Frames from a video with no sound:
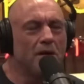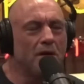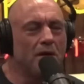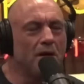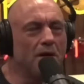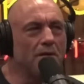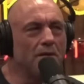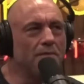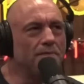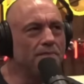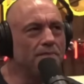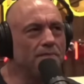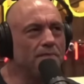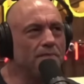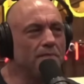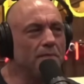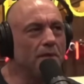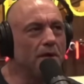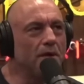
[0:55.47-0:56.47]
You know,
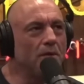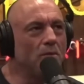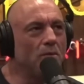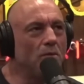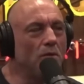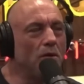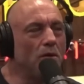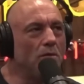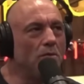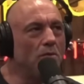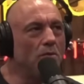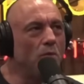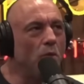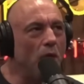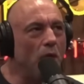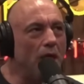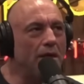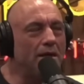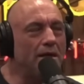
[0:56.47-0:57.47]

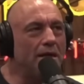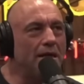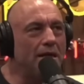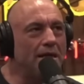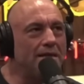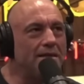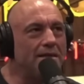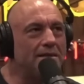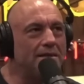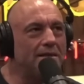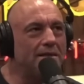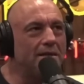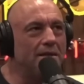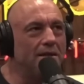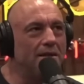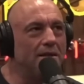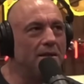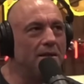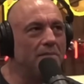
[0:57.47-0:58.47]
what is
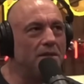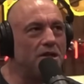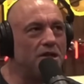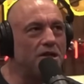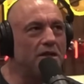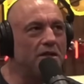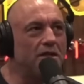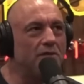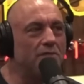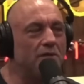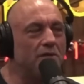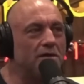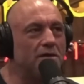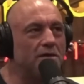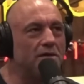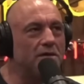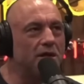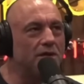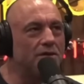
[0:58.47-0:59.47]
the machine that
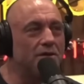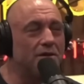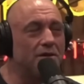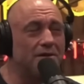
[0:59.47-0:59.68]
runs this country?